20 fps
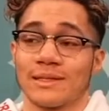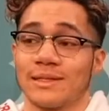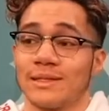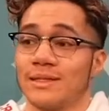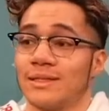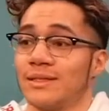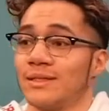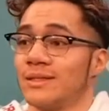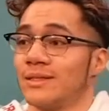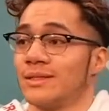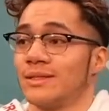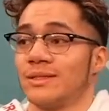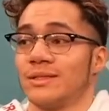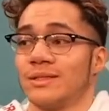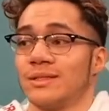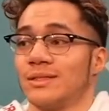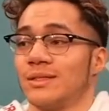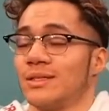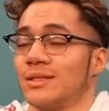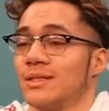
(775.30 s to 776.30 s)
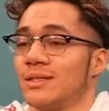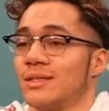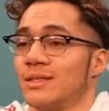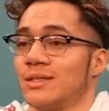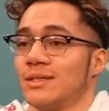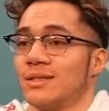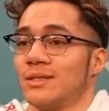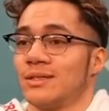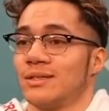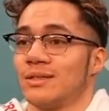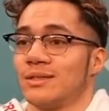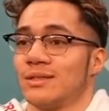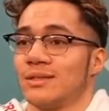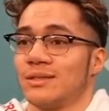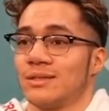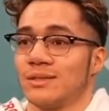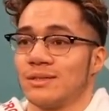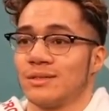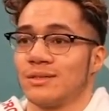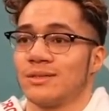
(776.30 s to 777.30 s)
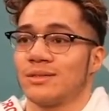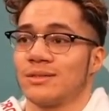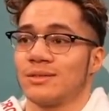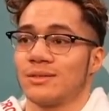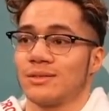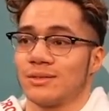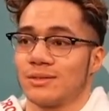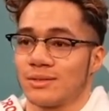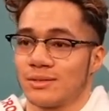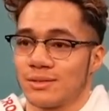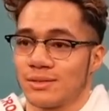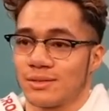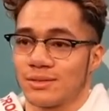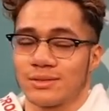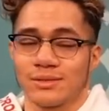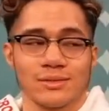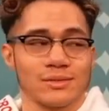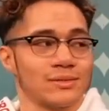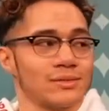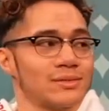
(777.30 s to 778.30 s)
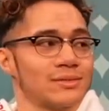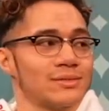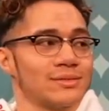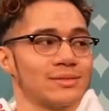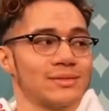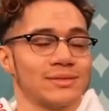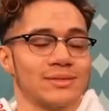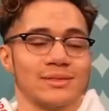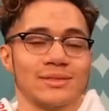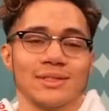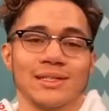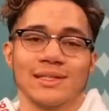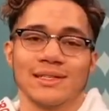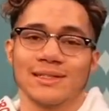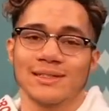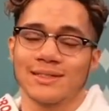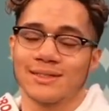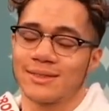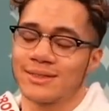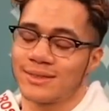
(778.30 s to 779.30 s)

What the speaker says: The person shown says nothing.